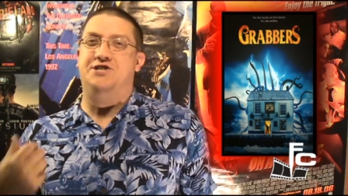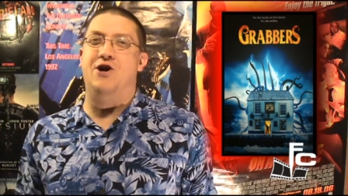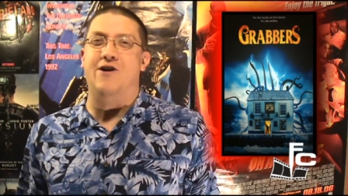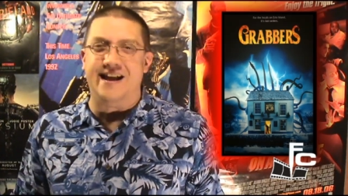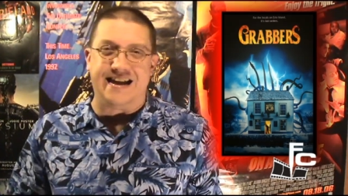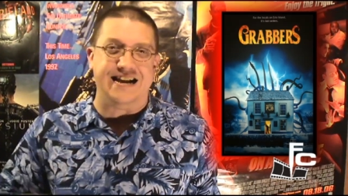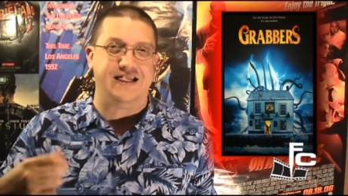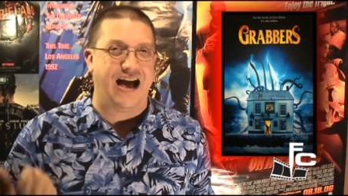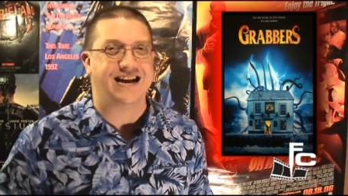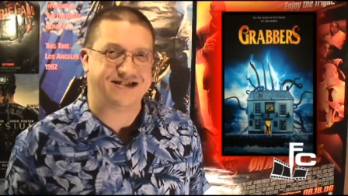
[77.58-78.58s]
drinking
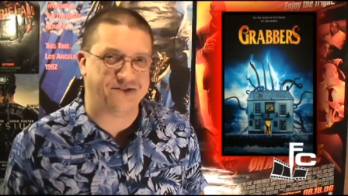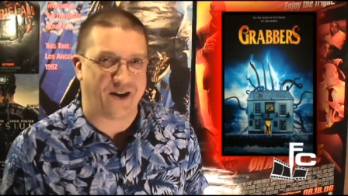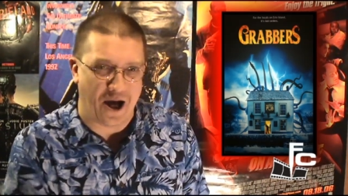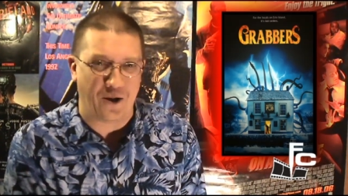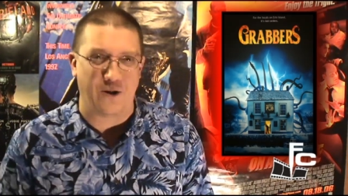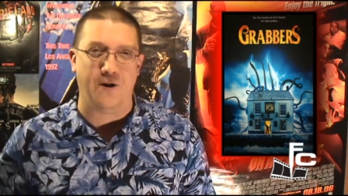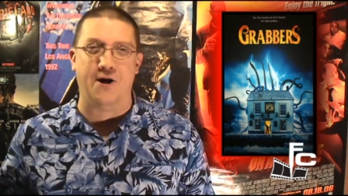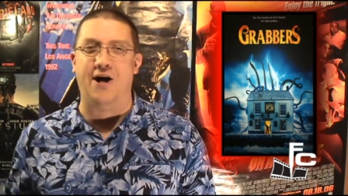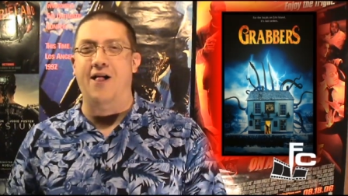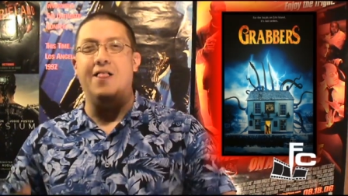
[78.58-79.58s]
lots of
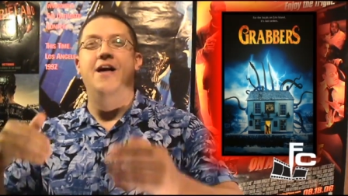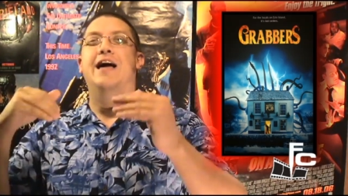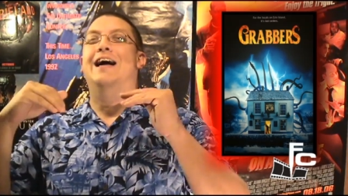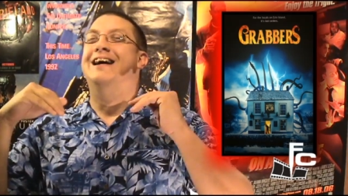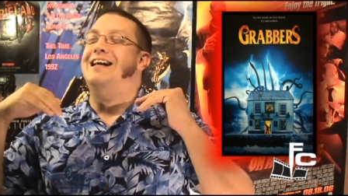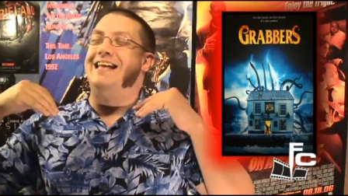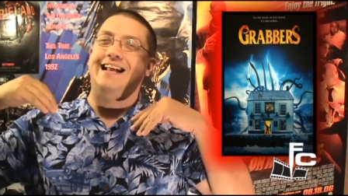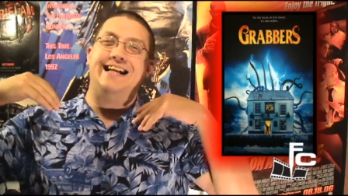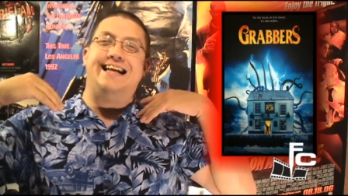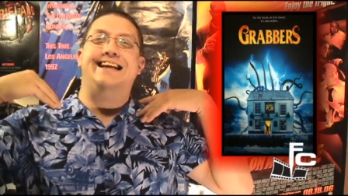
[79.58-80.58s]
alcohol.
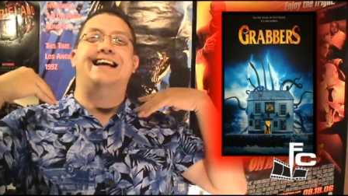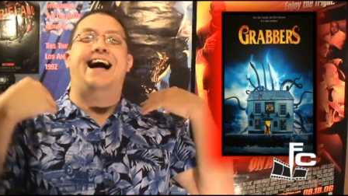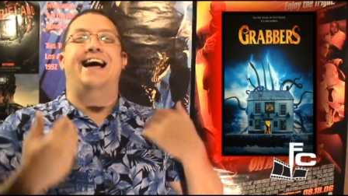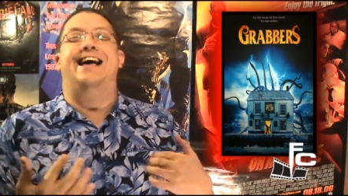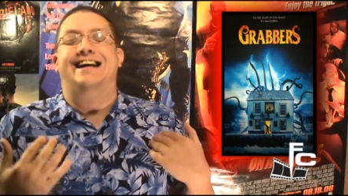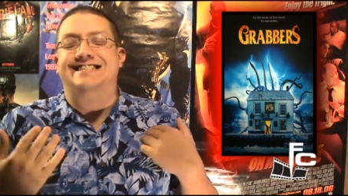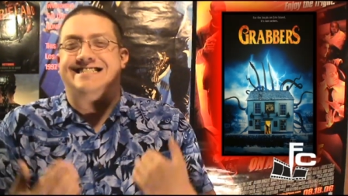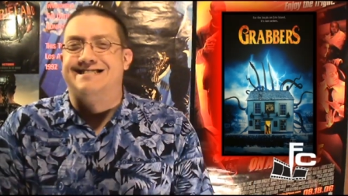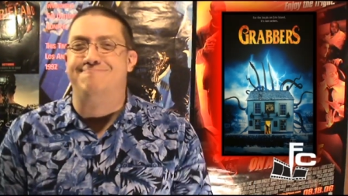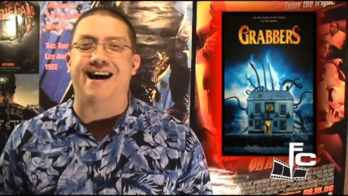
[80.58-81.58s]
It, uh, it,
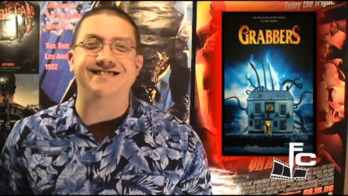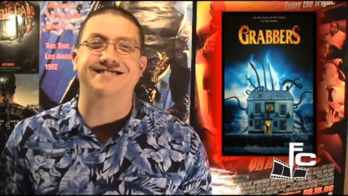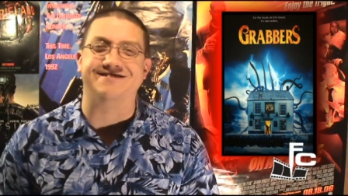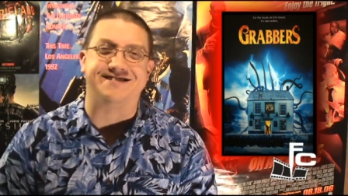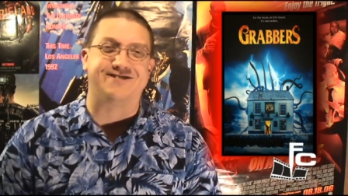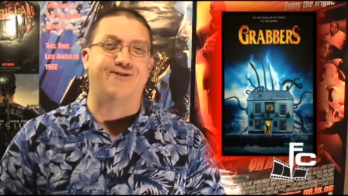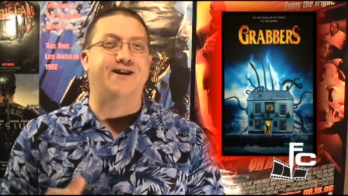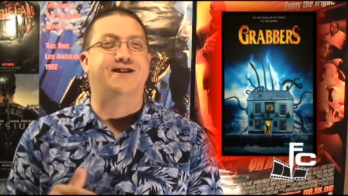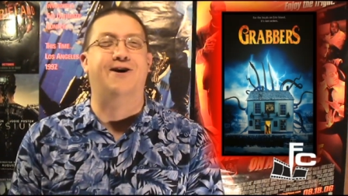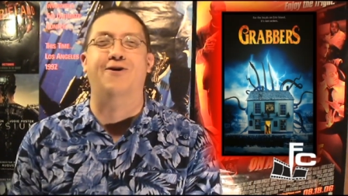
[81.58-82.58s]
a monster
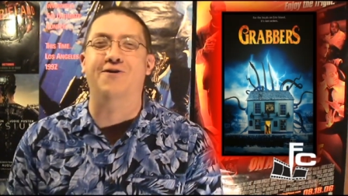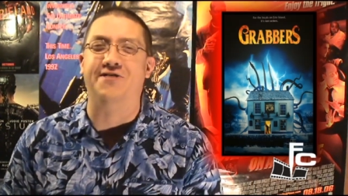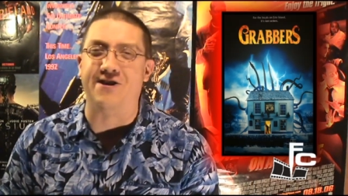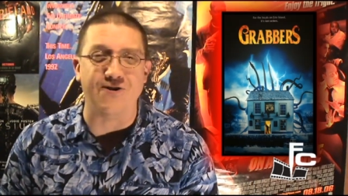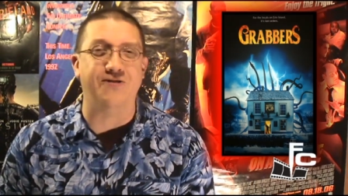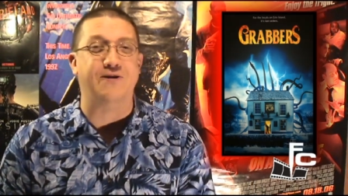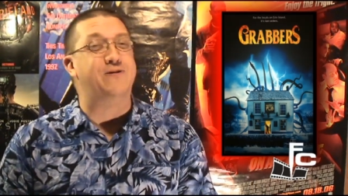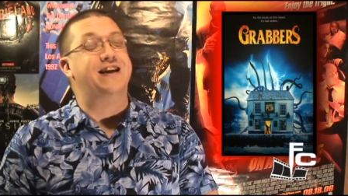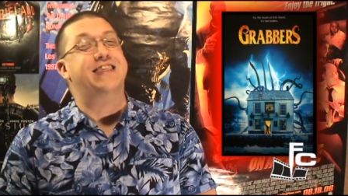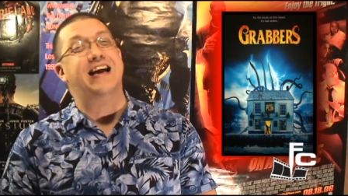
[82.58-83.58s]
story told the only
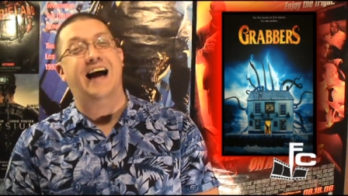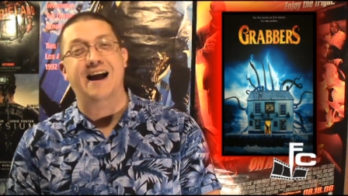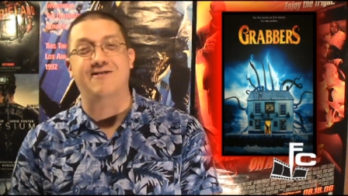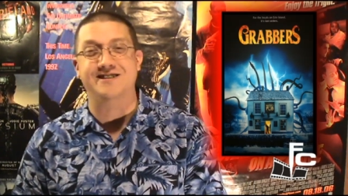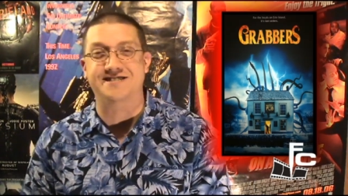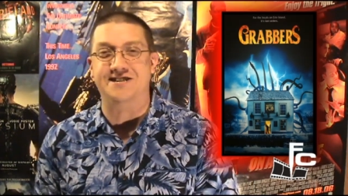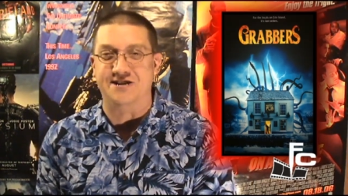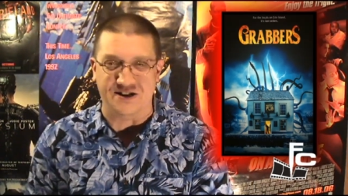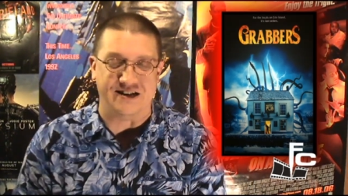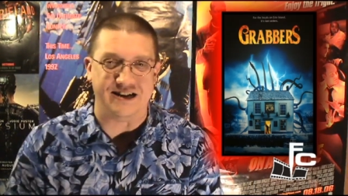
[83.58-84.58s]
way the Irish
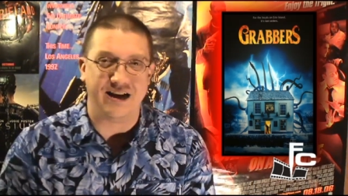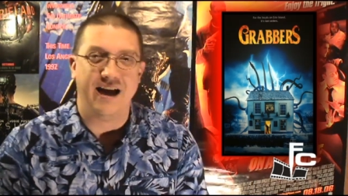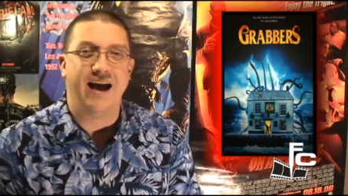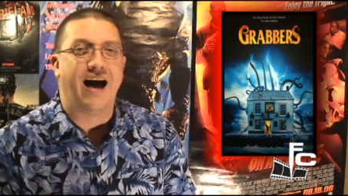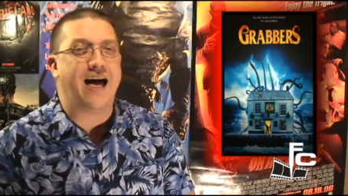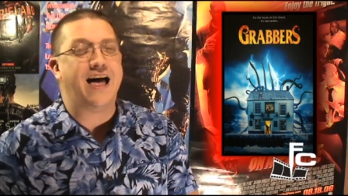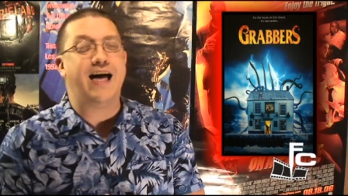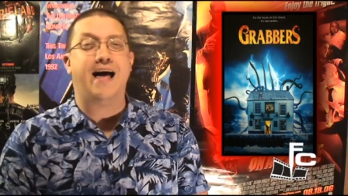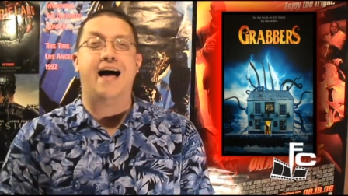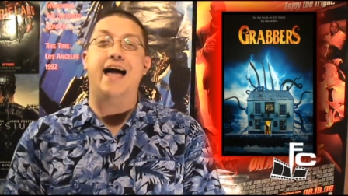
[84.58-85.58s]
could.
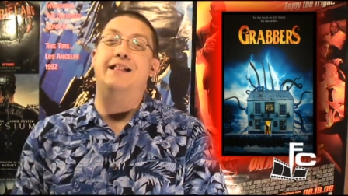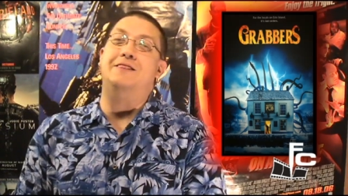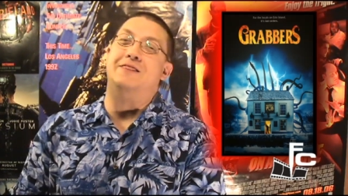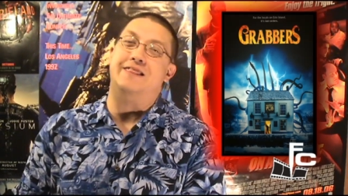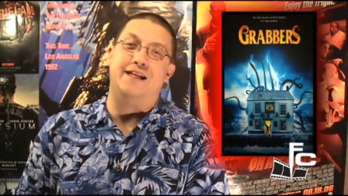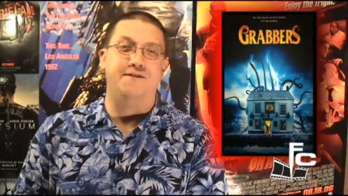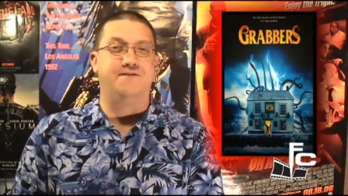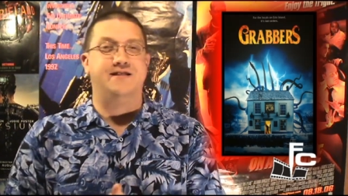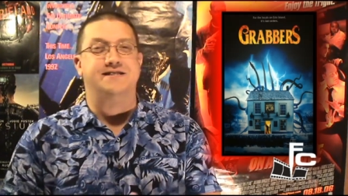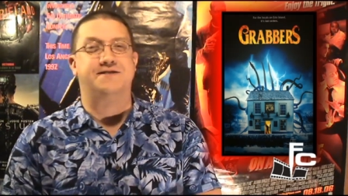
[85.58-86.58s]
Ah, I
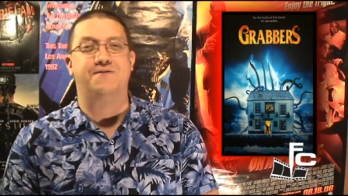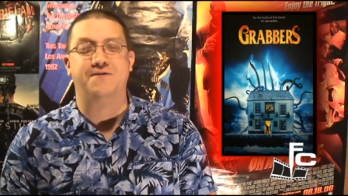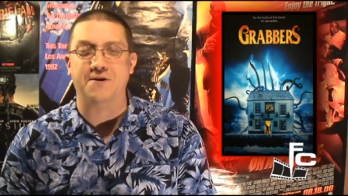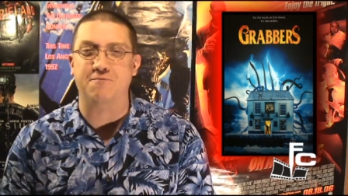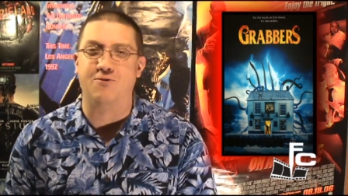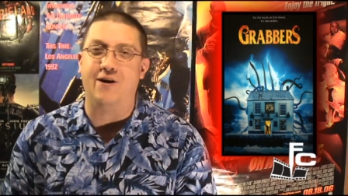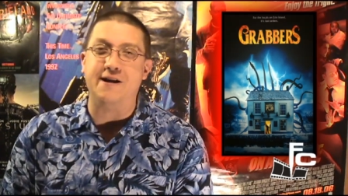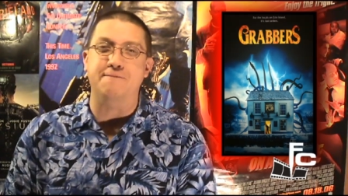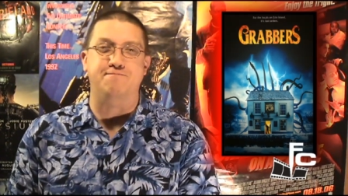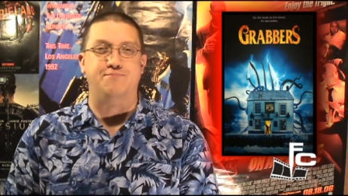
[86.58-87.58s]
love this film quite
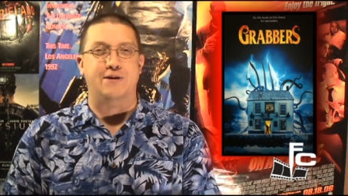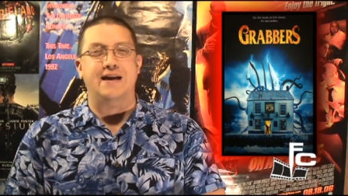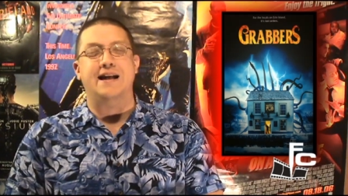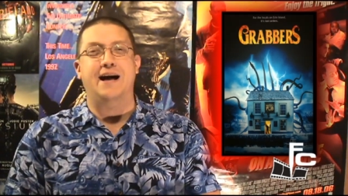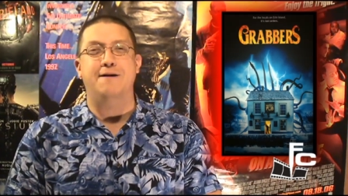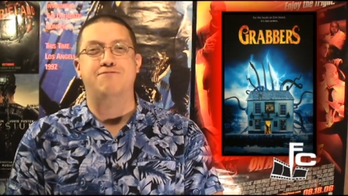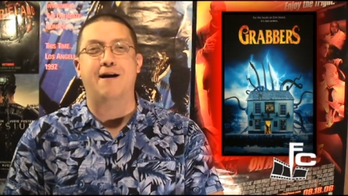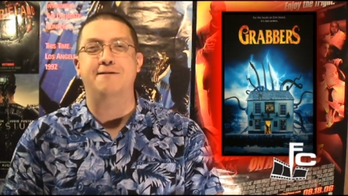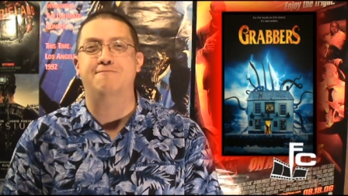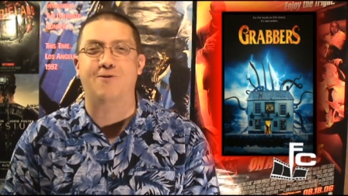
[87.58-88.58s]
a bit, uh,
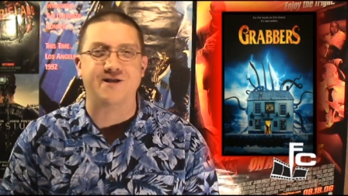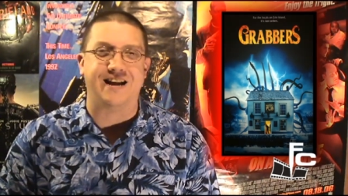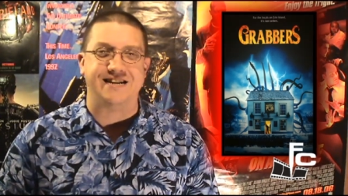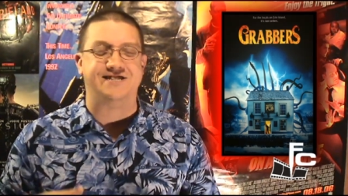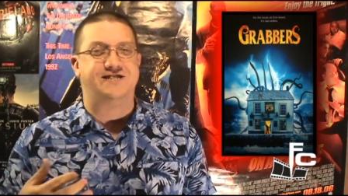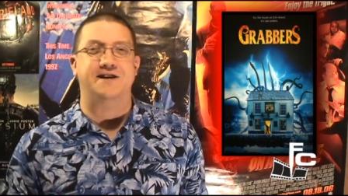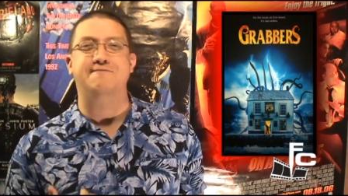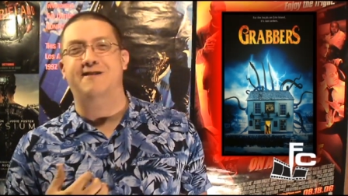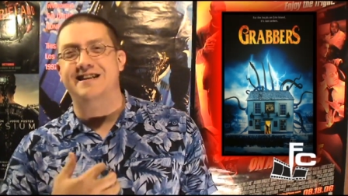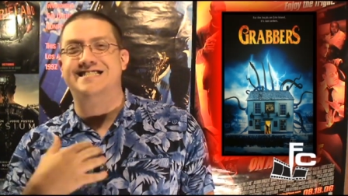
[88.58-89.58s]
probably more than I
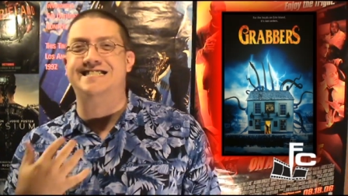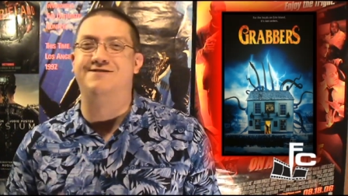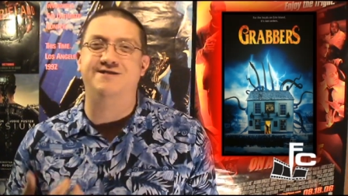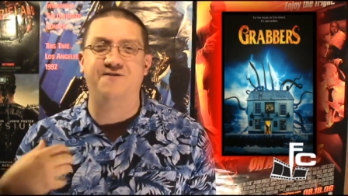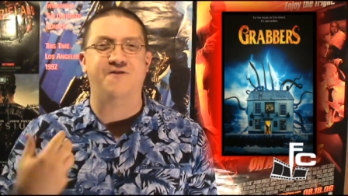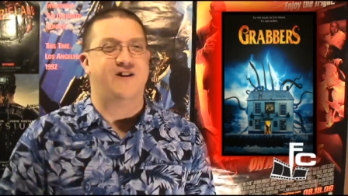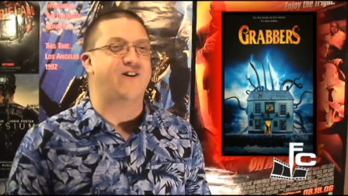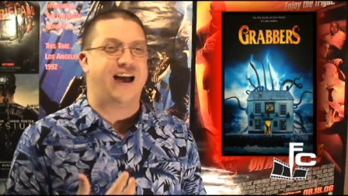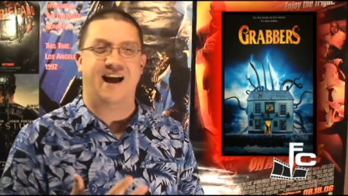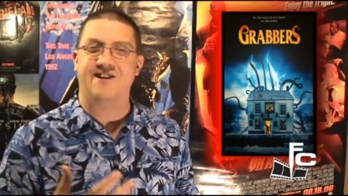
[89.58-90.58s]
should, but it just was
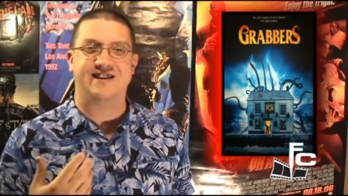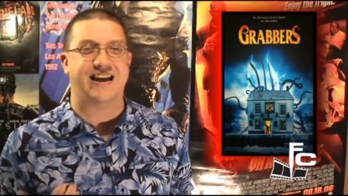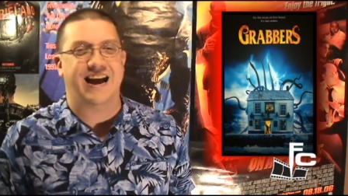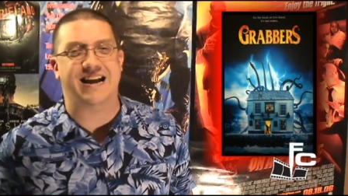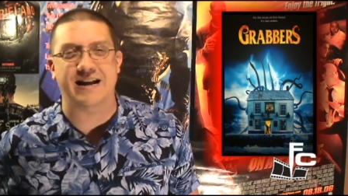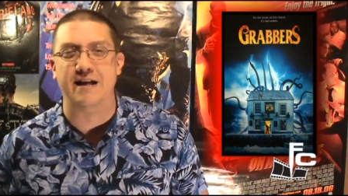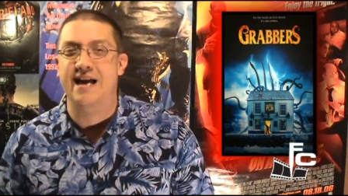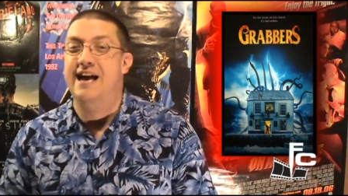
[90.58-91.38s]
very entertaining.